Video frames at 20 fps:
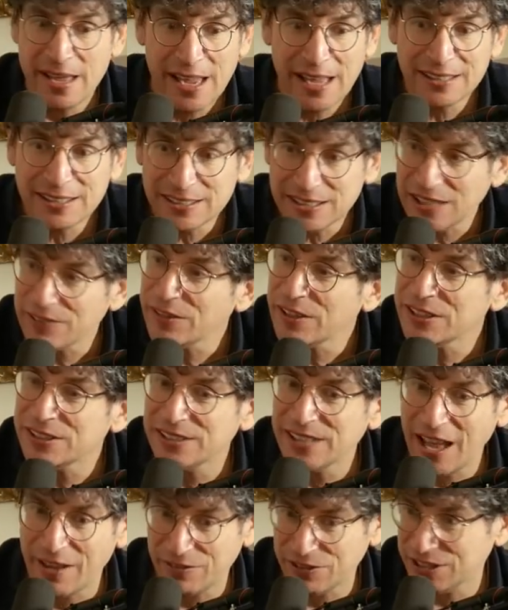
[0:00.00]
It's as if he's
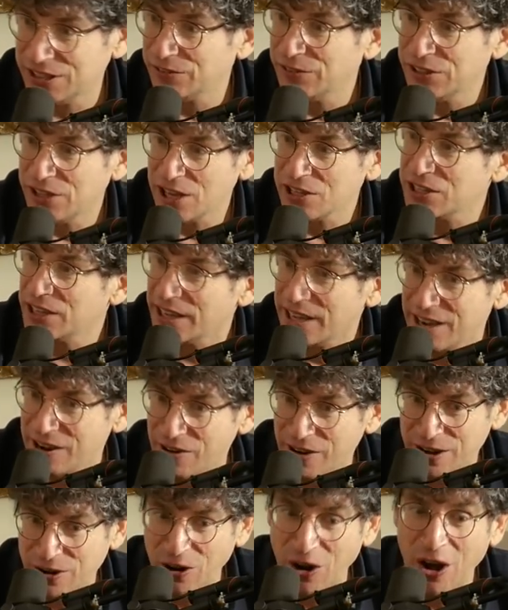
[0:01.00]
deaf, as if he doesn't
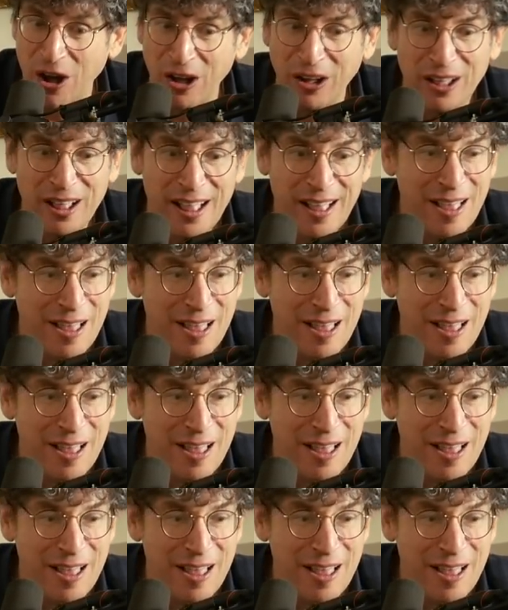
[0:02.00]
hear at all.